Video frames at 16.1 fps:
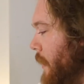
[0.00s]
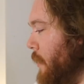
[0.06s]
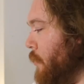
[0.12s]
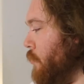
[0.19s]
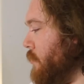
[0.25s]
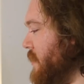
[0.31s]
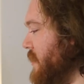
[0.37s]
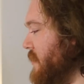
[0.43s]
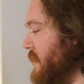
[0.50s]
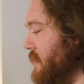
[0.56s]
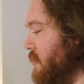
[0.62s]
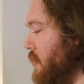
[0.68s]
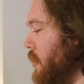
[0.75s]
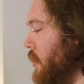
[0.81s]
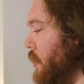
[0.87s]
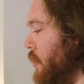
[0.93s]
I ordered
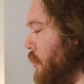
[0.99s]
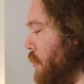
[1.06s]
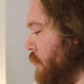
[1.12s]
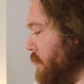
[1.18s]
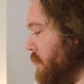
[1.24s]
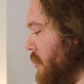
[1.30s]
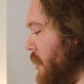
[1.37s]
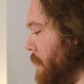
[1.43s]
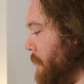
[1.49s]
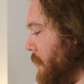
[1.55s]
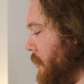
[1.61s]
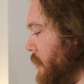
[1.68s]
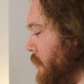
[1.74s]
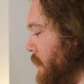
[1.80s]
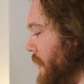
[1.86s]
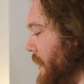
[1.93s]
this a long time ago.